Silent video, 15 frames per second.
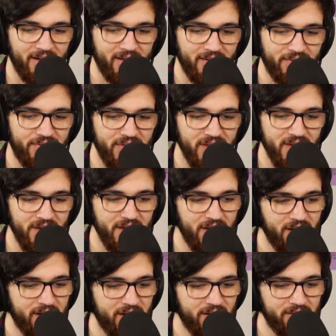
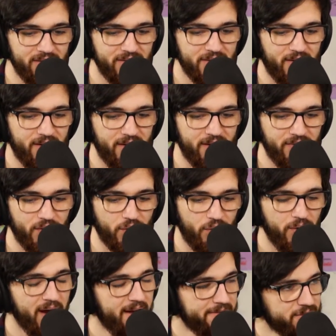the
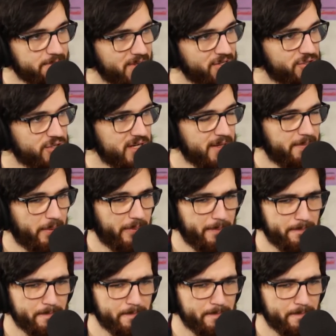craftsmanship